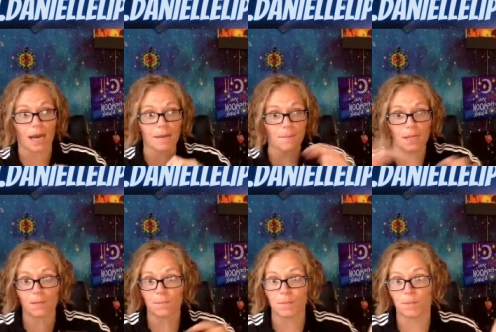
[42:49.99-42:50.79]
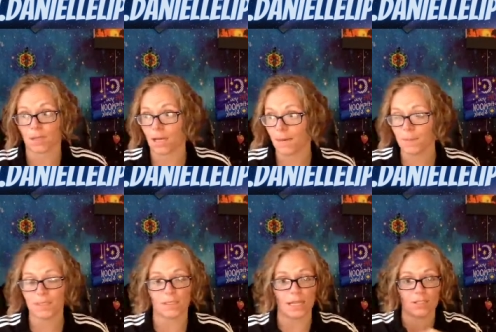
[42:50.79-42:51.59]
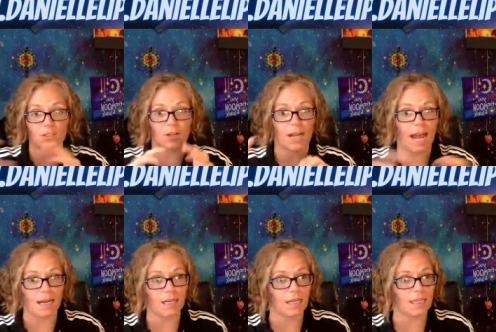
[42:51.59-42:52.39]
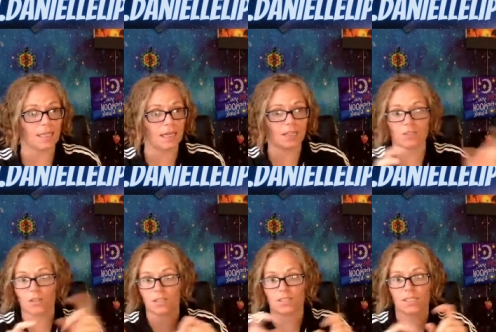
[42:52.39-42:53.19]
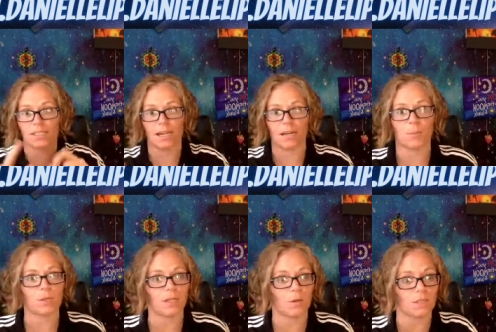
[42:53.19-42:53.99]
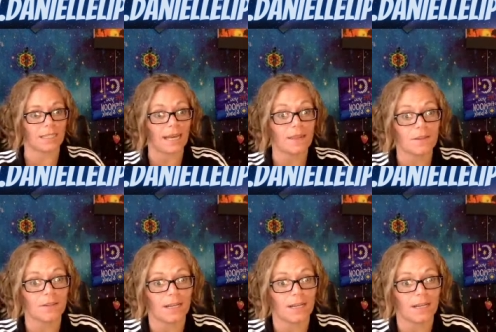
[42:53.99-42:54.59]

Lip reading: I mailed people the copies and they started editing. And then I started sitting down and putting it all together.